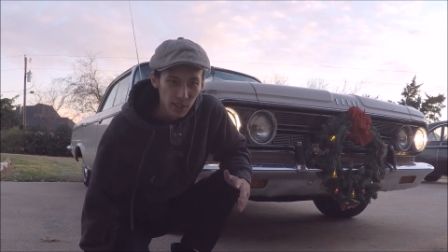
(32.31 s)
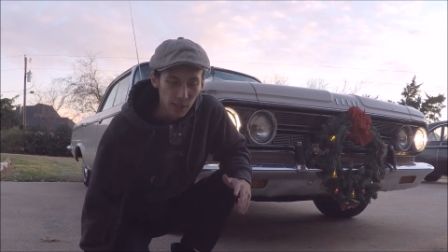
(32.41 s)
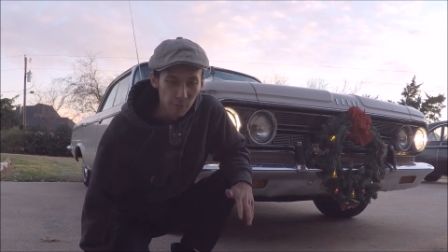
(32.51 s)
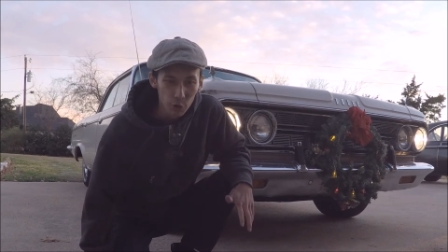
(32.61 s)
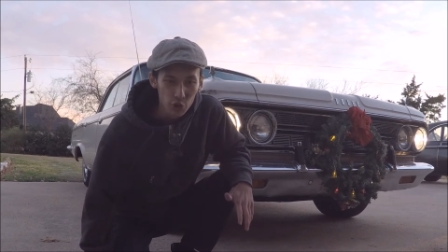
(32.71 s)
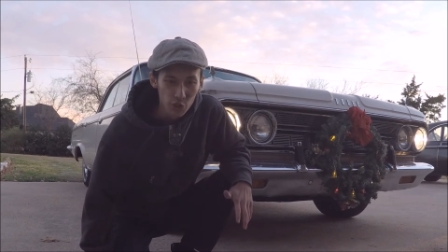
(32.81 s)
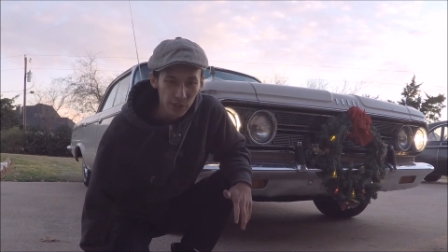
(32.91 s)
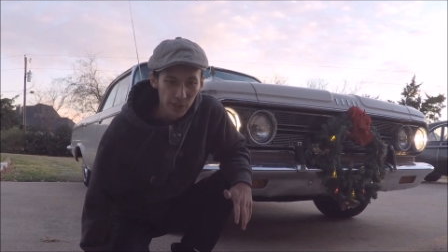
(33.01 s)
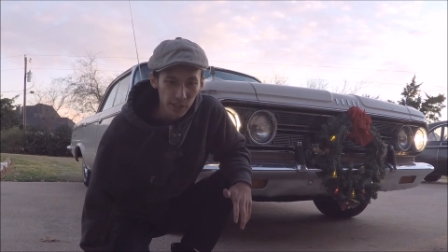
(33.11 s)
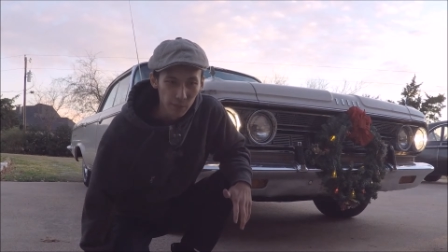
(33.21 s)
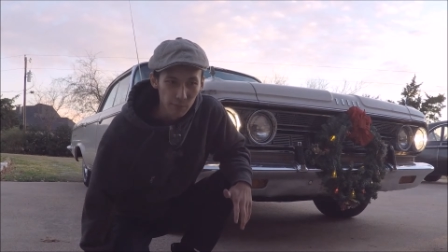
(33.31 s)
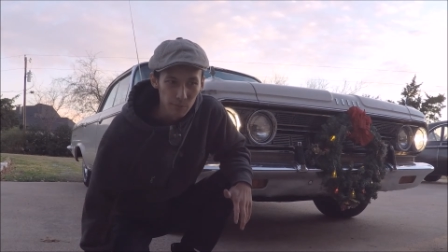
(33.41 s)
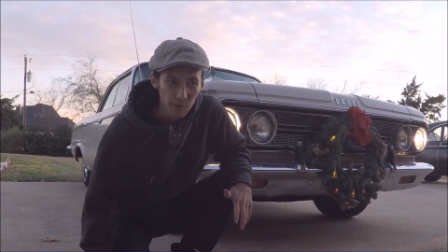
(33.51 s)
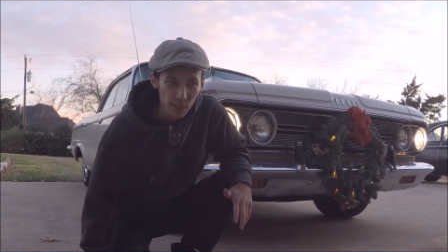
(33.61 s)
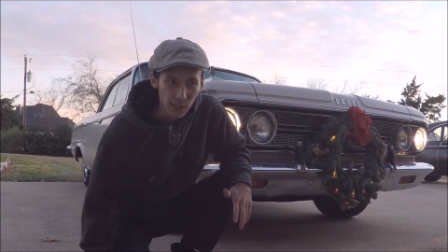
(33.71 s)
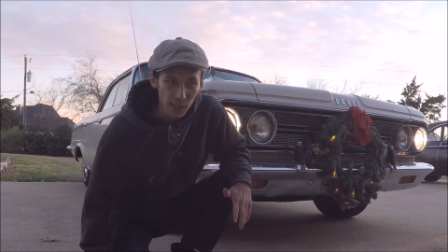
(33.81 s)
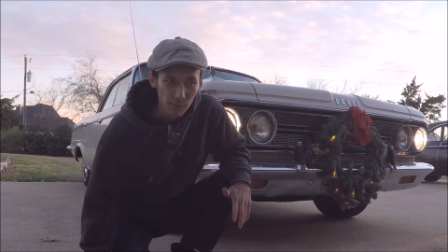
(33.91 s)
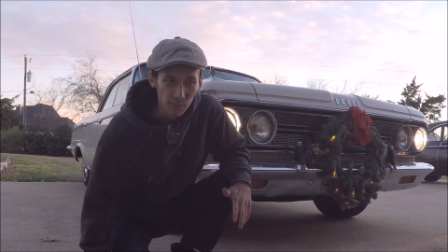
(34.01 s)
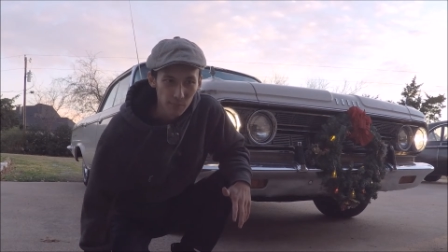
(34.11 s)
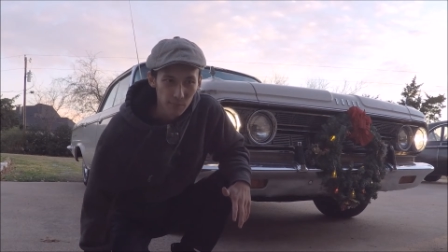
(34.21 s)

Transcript: unfortunately the